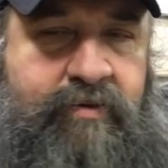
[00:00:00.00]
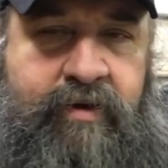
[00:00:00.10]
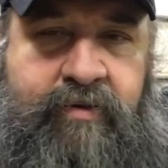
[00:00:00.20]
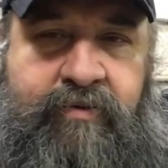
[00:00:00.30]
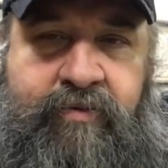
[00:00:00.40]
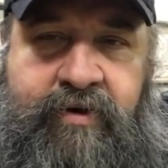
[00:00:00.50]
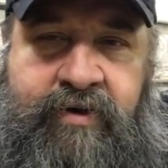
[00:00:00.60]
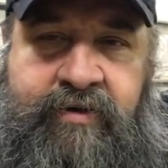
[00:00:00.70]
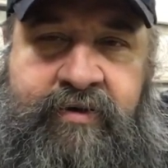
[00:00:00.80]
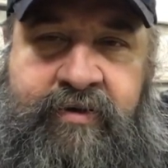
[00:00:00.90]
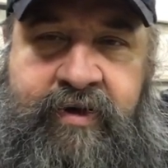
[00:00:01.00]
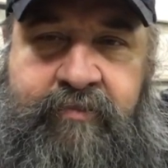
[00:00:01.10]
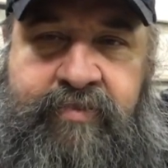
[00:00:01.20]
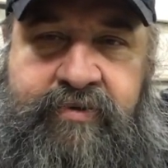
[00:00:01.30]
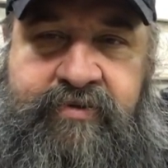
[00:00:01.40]
yeah, we'll work on all that
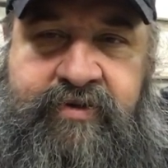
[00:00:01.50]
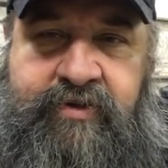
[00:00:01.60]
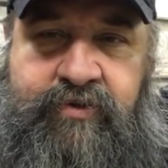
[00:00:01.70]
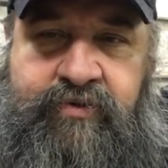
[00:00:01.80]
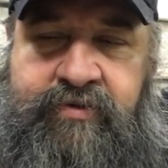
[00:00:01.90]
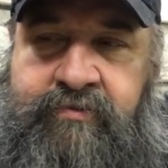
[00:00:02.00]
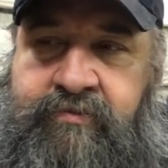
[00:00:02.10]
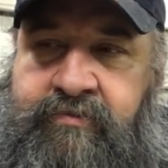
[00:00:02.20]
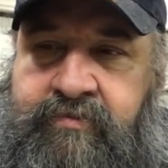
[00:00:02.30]
and build skills and